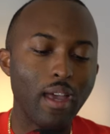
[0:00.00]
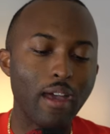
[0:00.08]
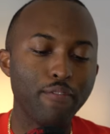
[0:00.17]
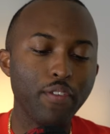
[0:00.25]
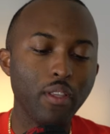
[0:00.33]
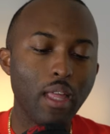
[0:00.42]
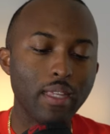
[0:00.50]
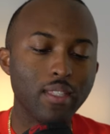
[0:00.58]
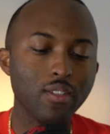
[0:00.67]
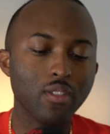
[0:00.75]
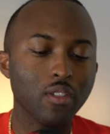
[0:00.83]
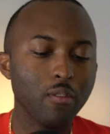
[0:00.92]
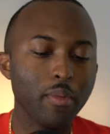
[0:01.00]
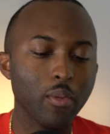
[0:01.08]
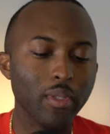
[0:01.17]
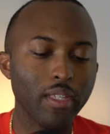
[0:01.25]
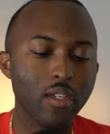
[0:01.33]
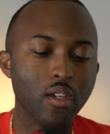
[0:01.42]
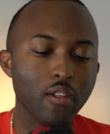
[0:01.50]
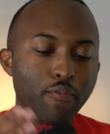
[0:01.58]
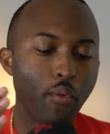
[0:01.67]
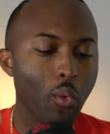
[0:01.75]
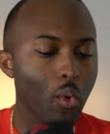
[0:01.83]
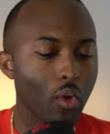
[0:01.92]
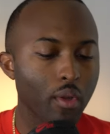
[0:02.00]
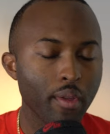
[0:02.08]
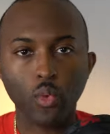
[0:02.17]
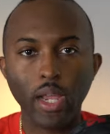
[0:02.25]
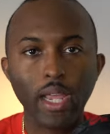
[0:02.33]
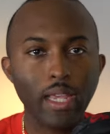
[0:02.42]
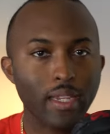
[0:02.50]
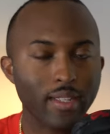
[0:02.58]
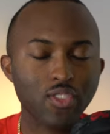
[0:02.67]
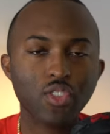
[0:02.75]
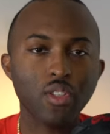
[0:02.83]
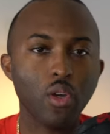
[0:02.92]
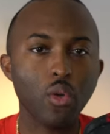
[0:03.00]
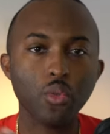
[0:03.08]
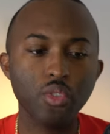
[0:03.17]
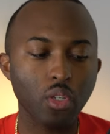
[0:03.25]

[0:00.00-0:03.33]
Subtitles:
I feel like these are gonna be really good for rain and snow,